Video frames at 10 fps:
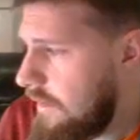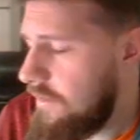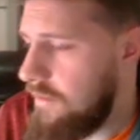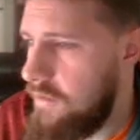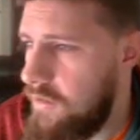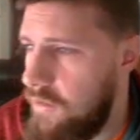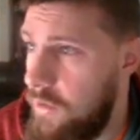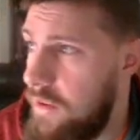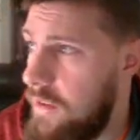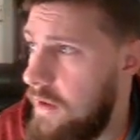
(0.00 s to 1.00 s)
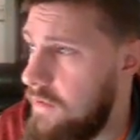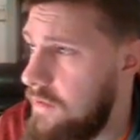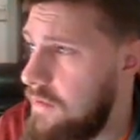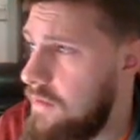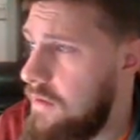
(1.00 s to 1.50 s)
so there's
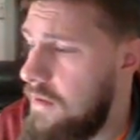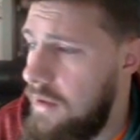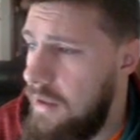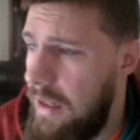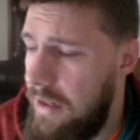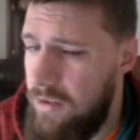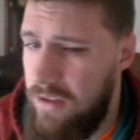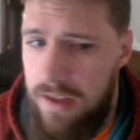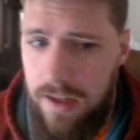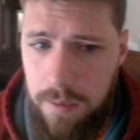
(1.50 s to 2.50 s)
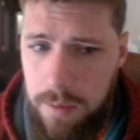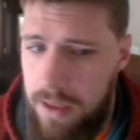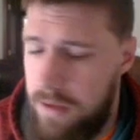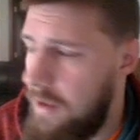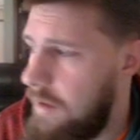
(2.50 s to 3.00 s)
20,000, and it's only taking me
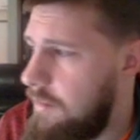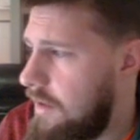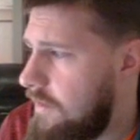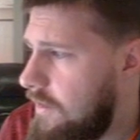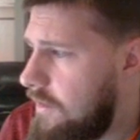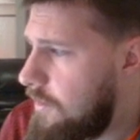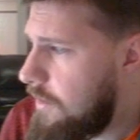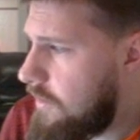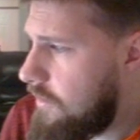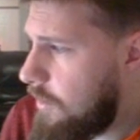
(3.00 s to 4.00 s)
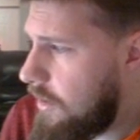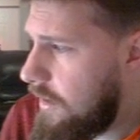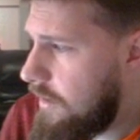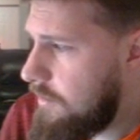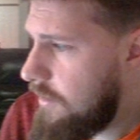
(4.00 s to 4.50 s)
about 10 minutes to do each Jamal
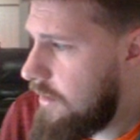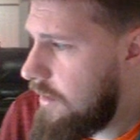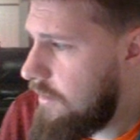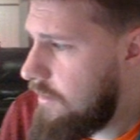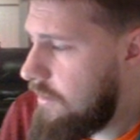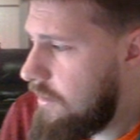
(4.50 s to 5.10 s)
Adams right now.